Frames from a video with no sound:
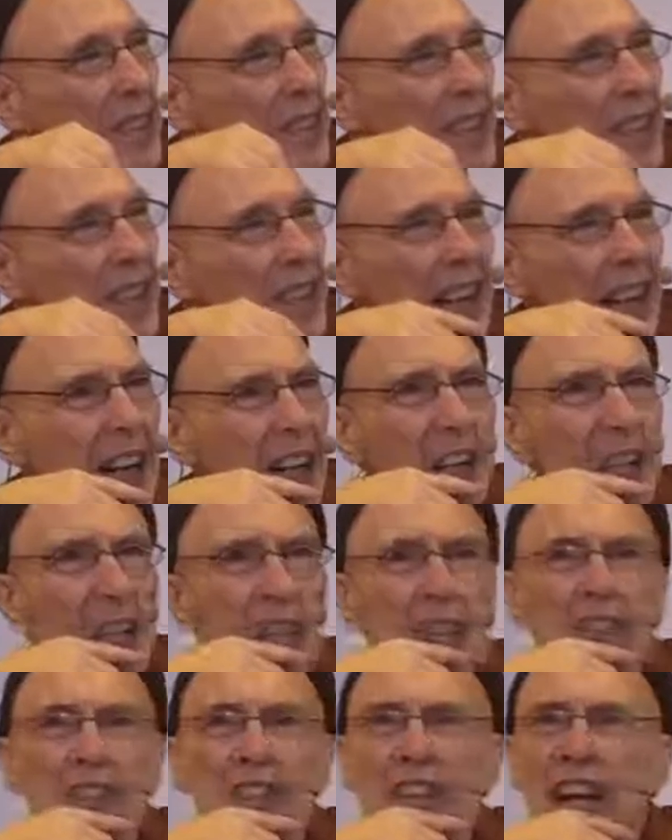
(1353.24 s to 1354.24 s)
How do
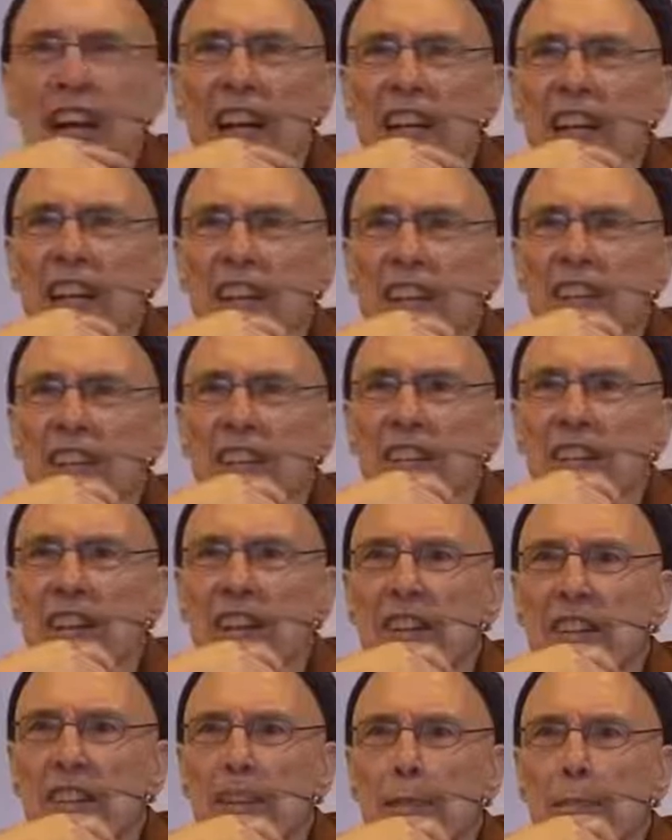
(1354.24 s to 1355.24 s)
the Chinese
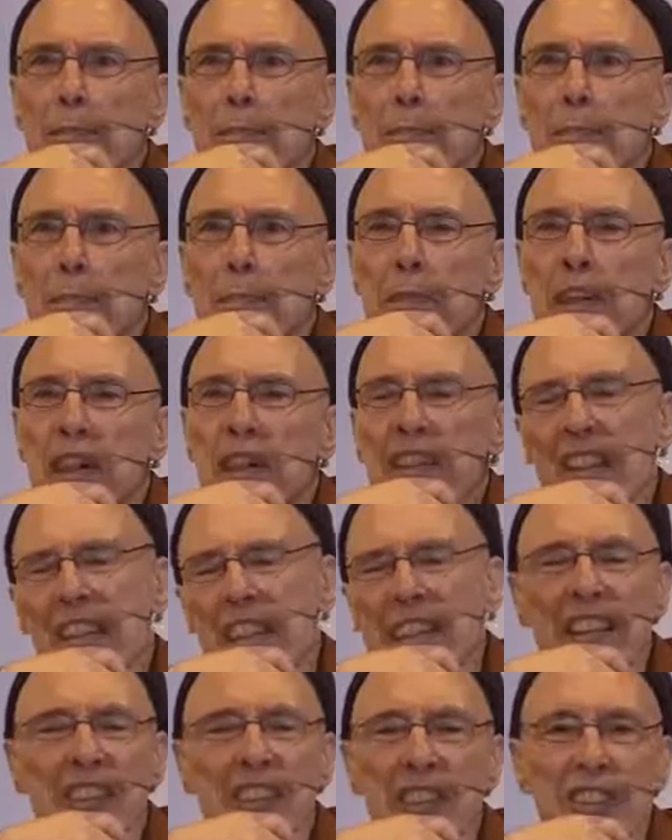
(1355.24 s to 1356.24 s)
render? I think
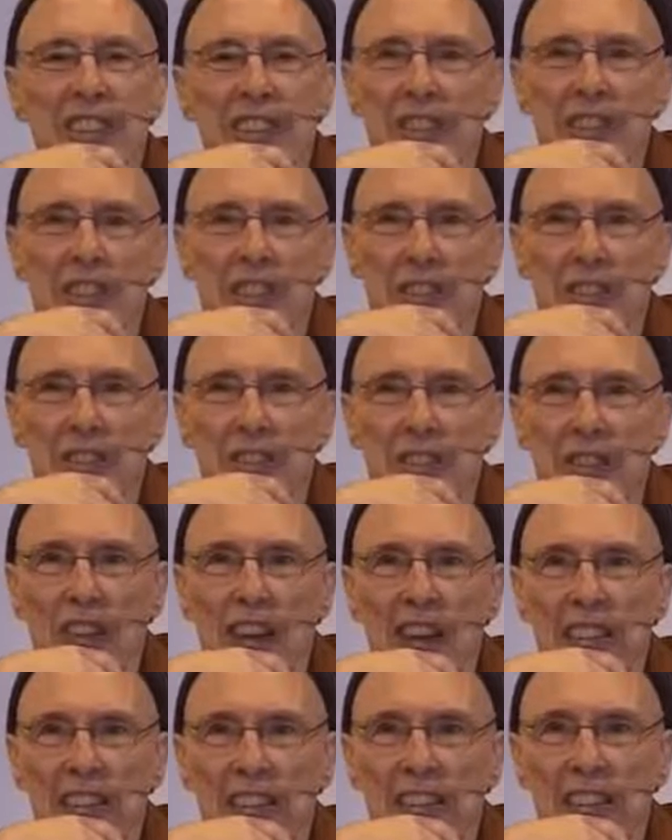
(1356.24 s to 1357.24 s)
they just
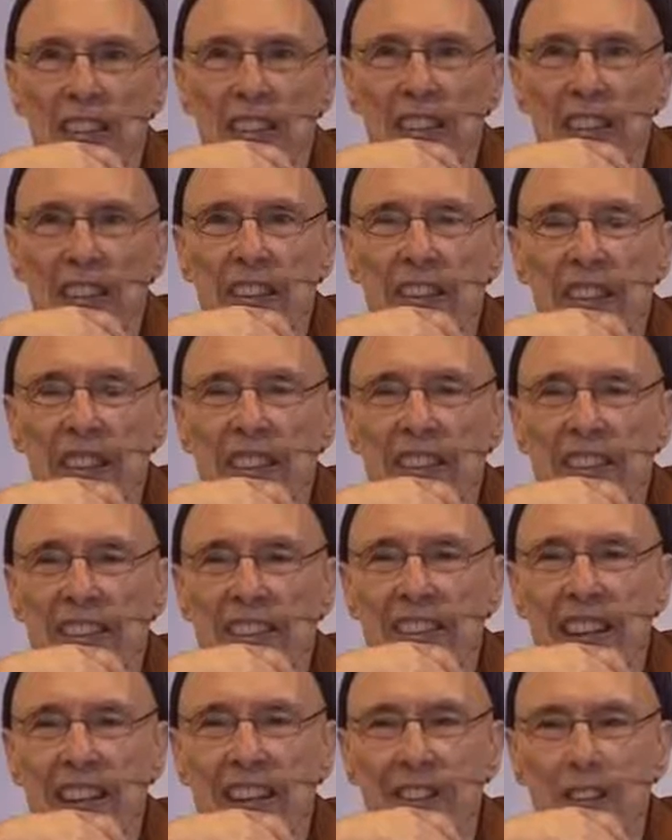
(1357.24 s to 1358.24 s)
transliterate the
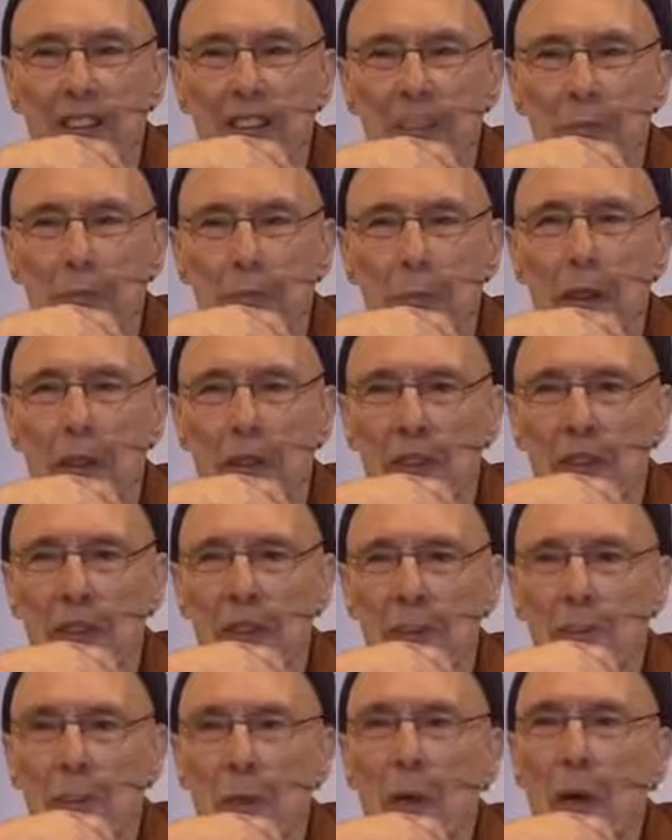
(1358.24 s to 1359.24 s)
sounds,
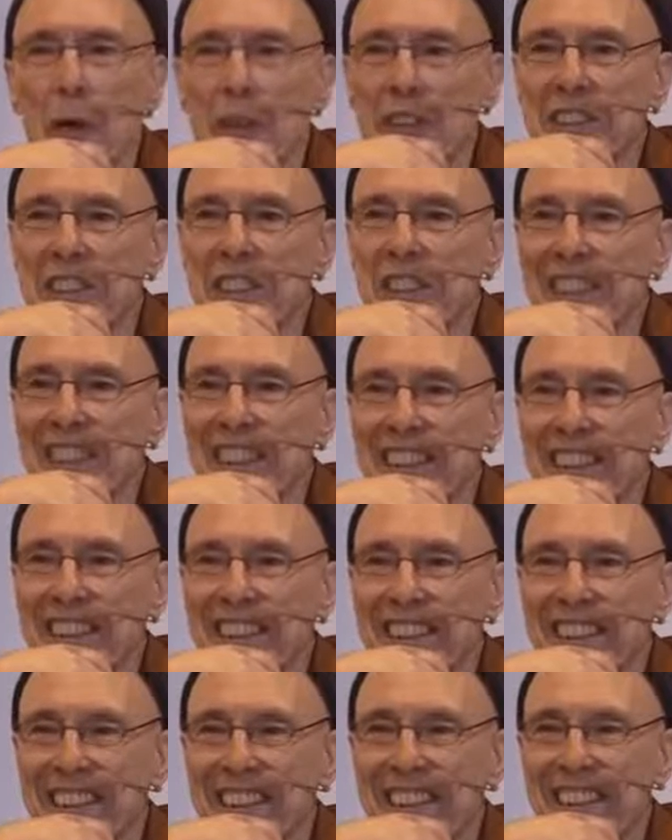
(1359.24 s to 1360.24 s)
potimo, something like
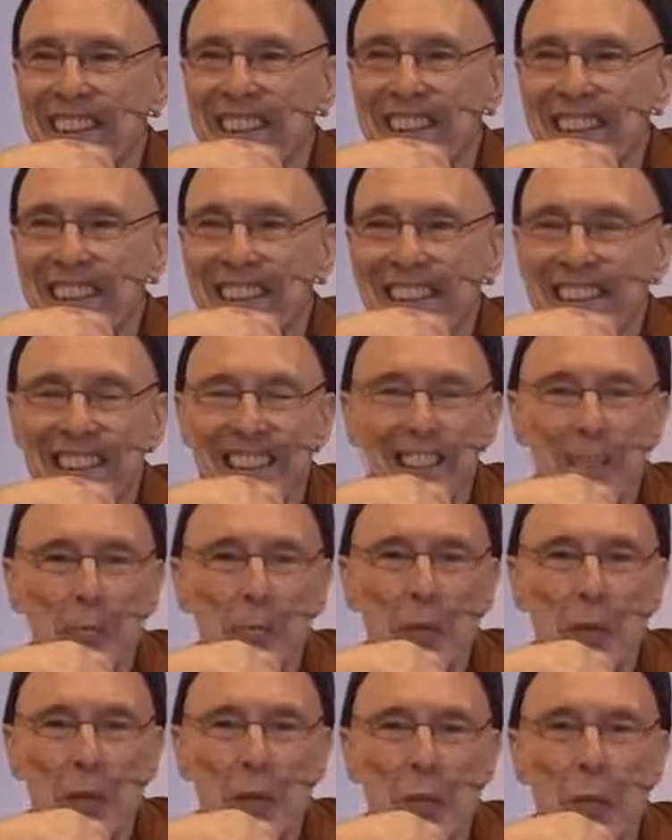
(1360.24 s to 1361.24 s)
that.
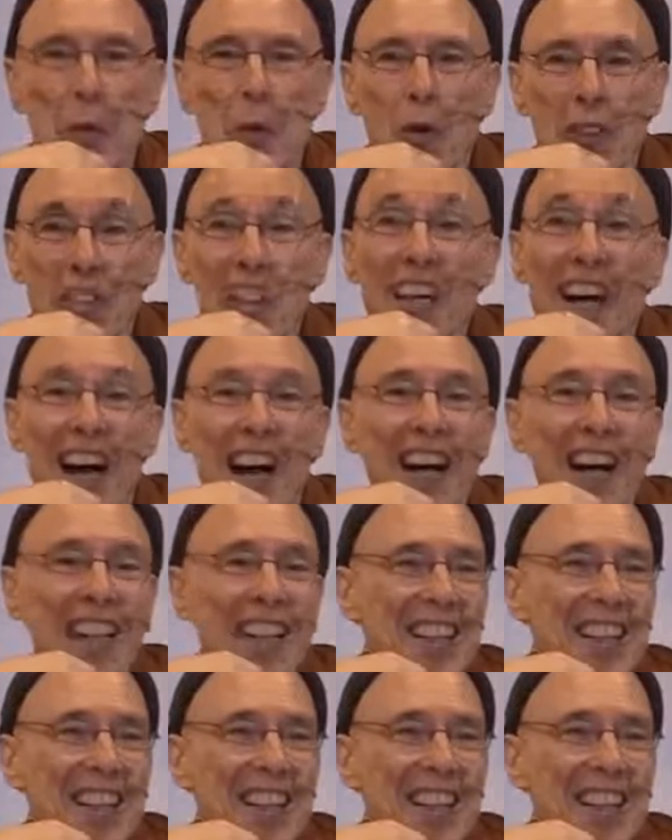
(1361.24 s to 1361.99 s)
Potimocha.